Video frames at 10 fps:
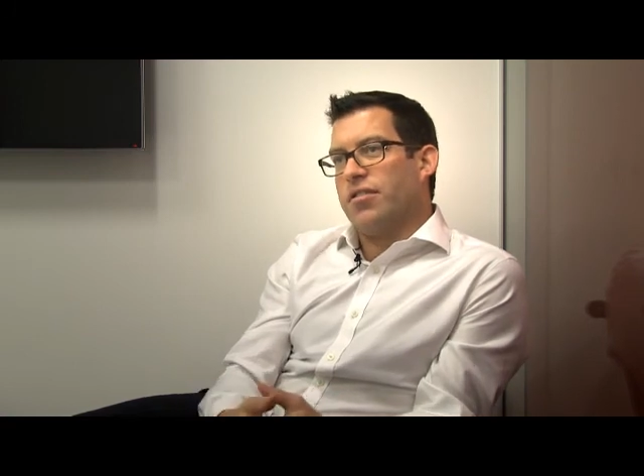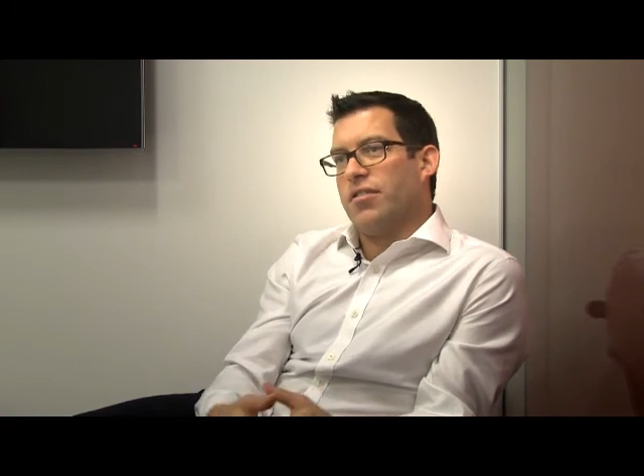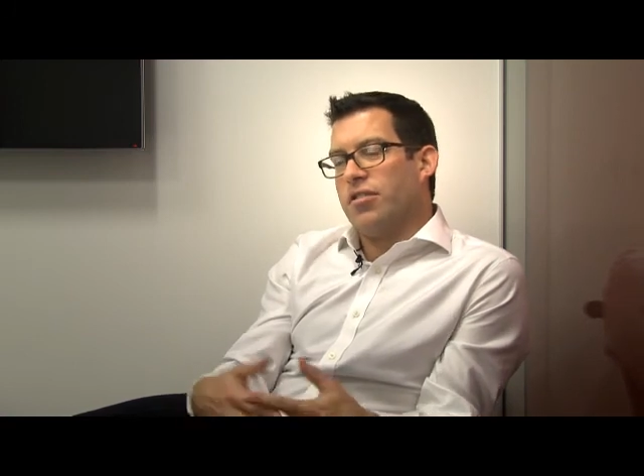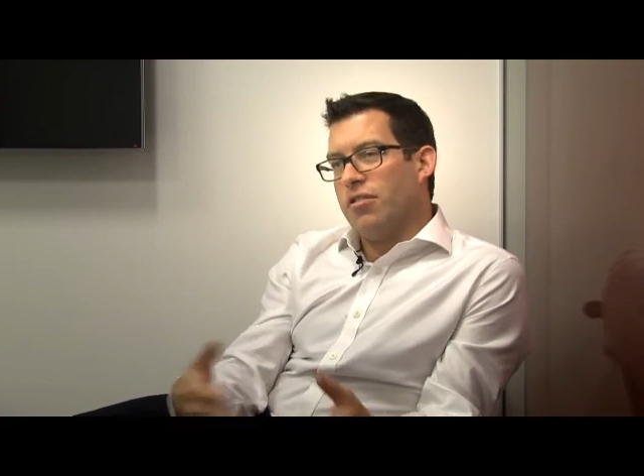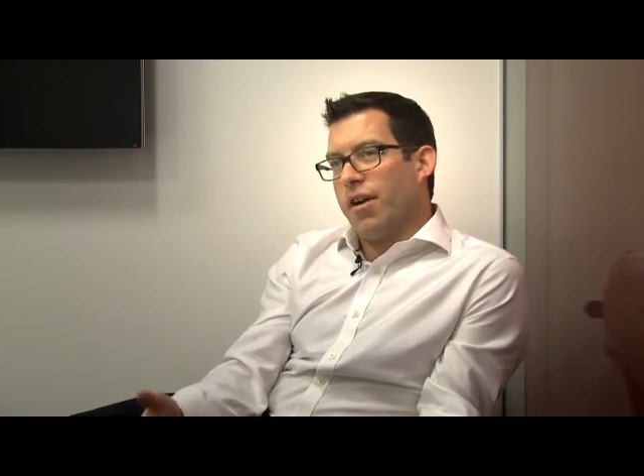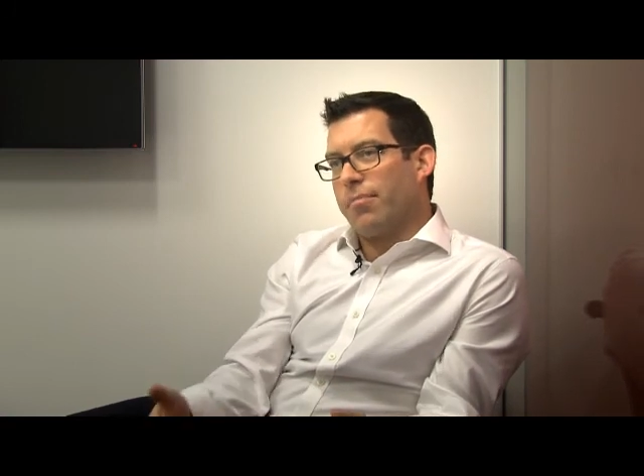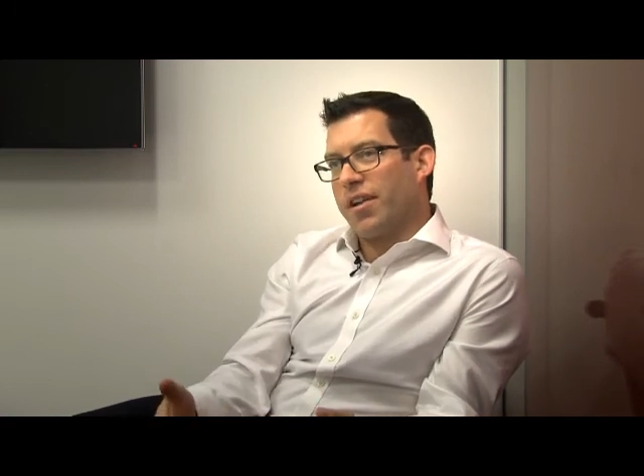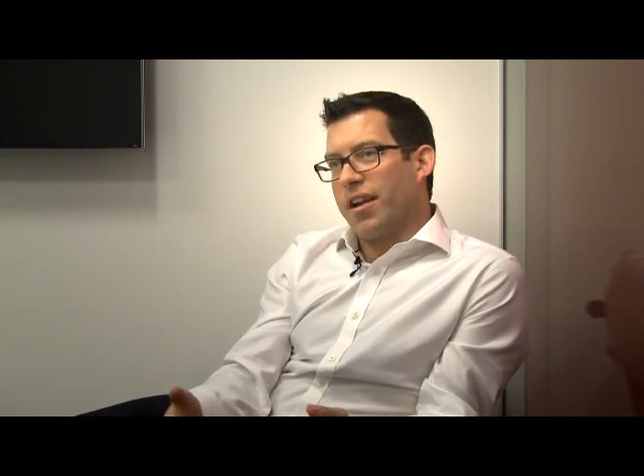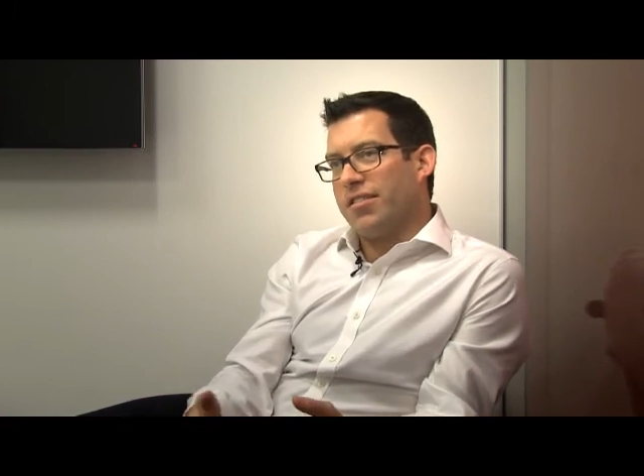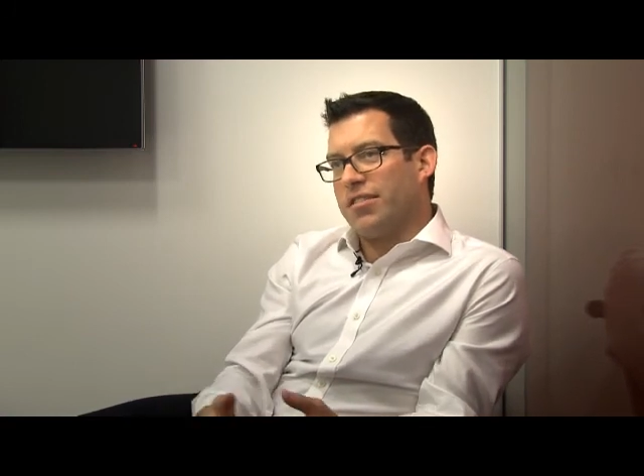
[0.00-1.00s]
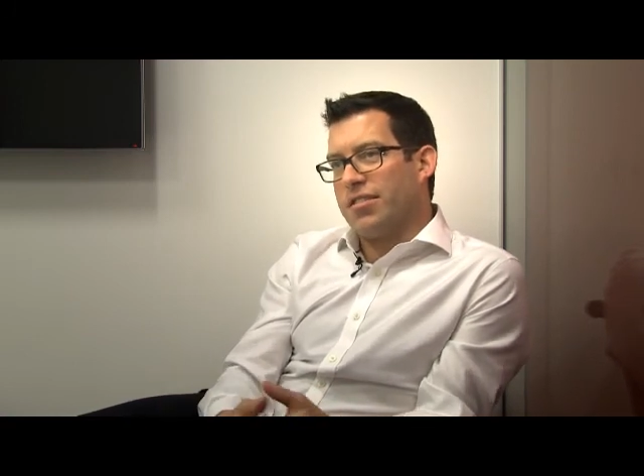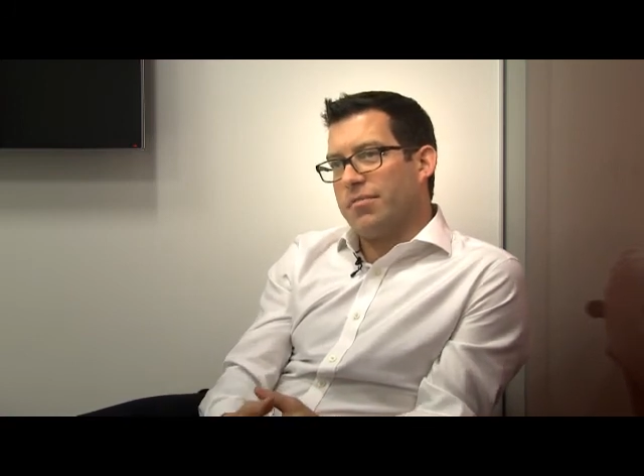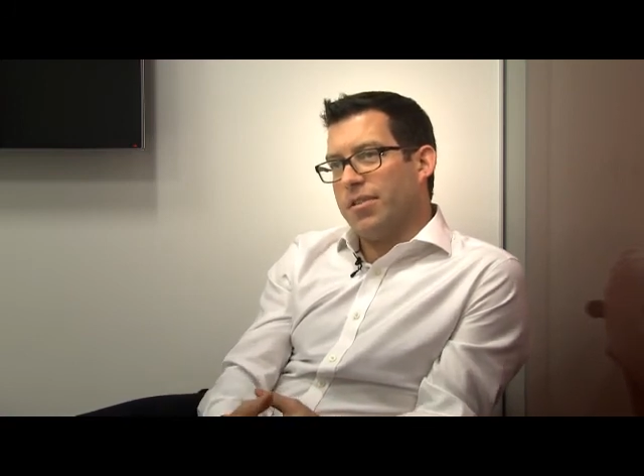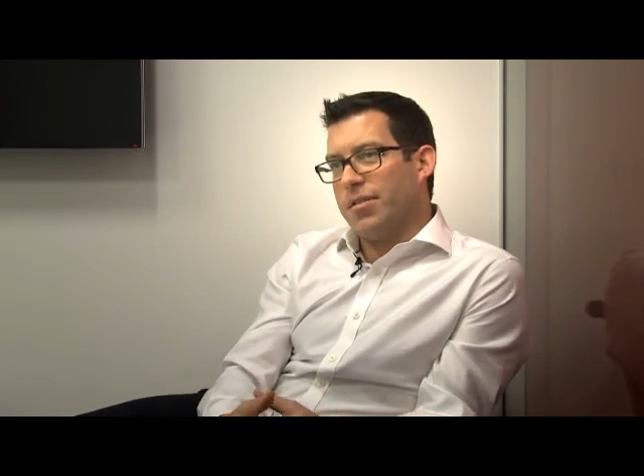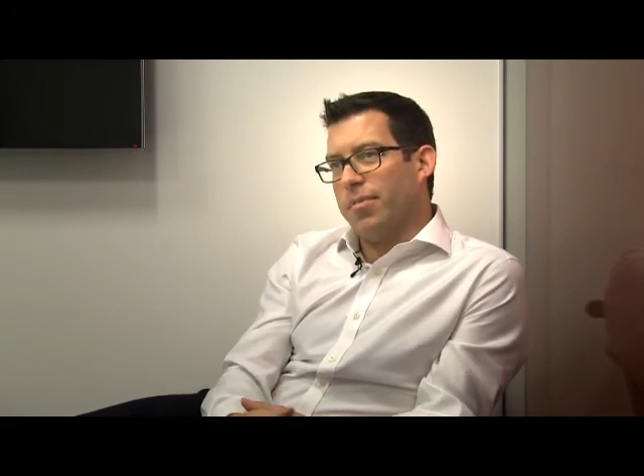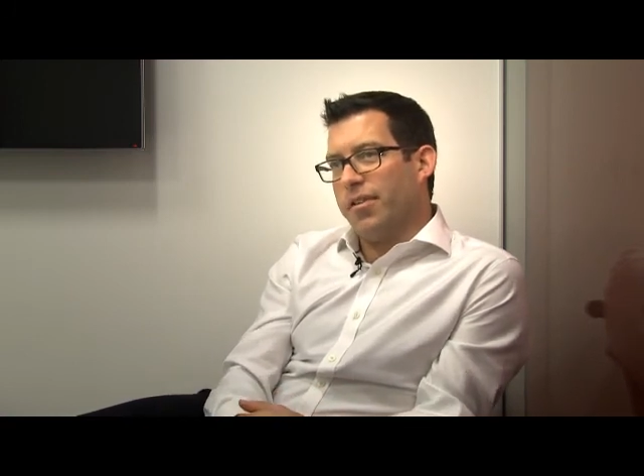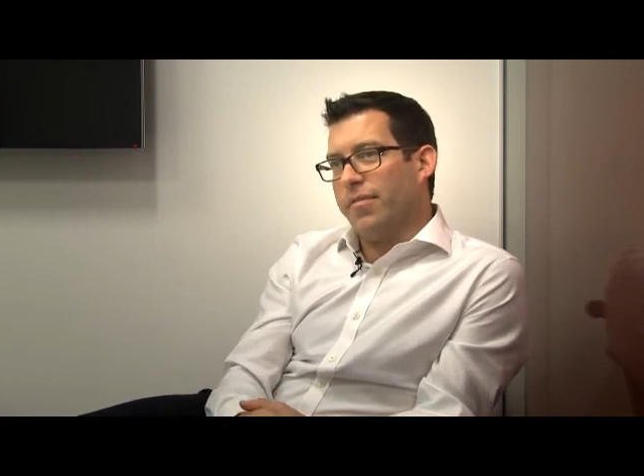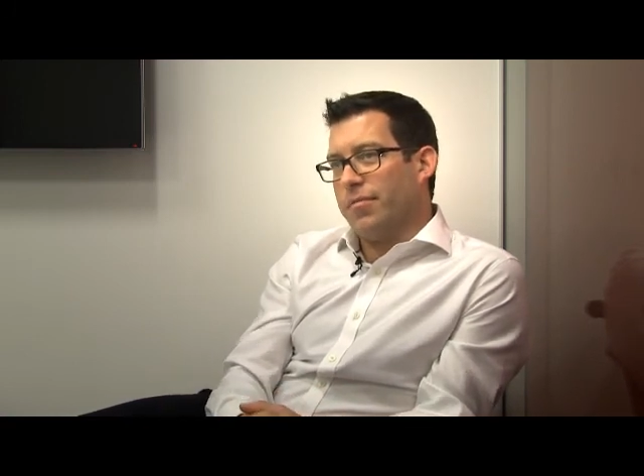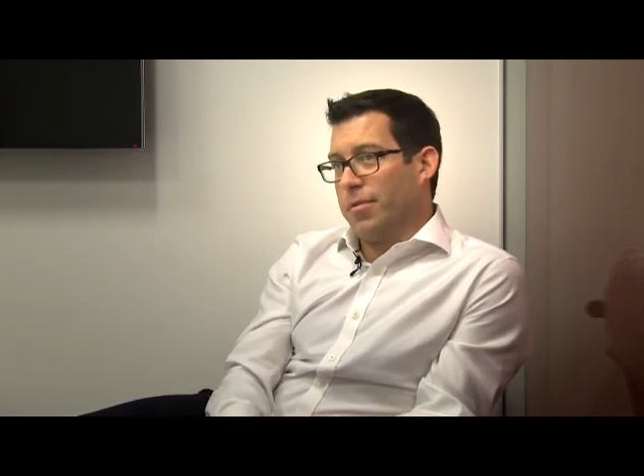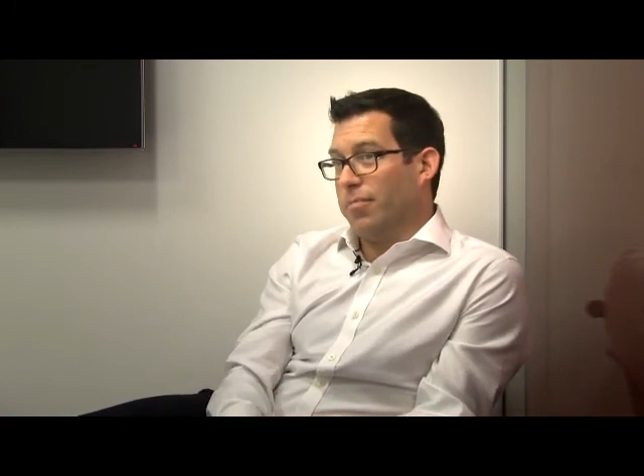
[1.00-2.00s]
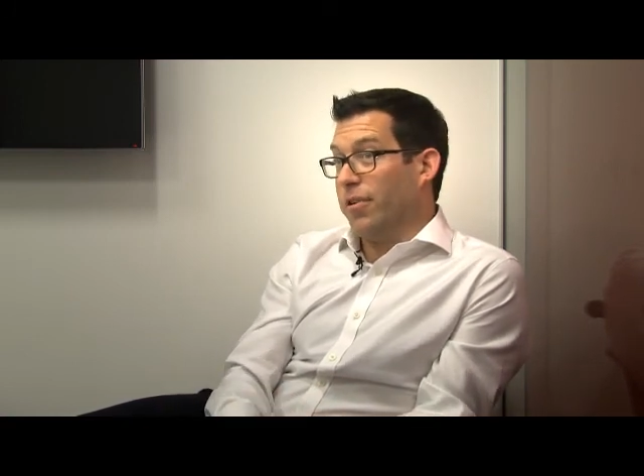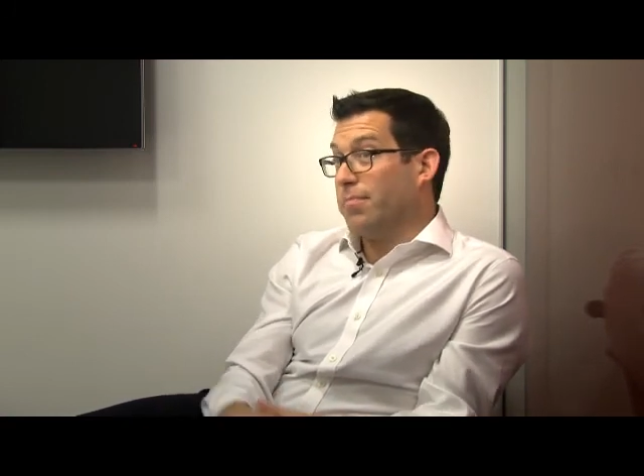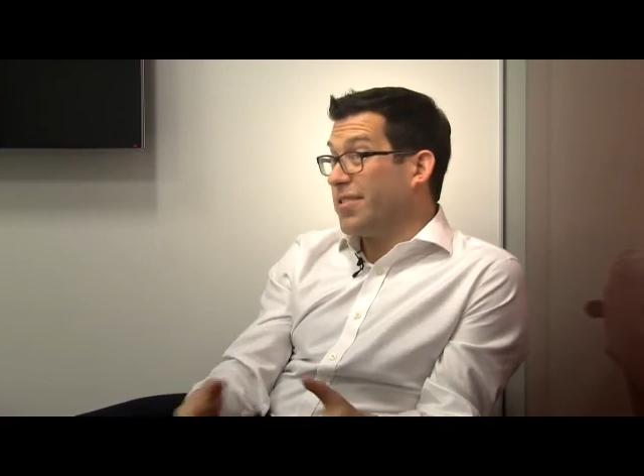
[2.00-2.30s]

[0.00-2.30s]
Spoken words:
and new applications to be deployed,